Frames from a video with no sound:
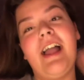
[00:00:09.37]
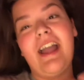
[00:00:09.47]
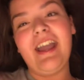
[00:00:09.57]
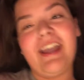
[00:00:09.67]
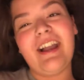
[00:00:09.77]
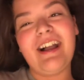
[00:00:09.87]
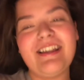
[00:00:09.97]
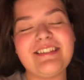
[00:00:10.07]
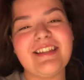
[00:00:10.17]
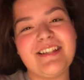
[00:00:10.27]
Hey
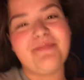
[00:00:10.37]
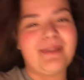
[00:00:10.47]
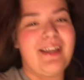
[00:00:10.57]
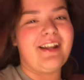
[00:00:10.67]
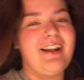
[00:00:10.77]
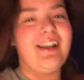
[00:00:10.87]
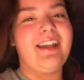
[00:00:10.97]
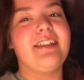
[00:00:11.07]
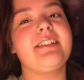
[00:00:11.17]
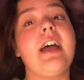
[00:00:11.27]
guys, it's McKenna,
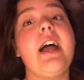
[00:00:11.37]
and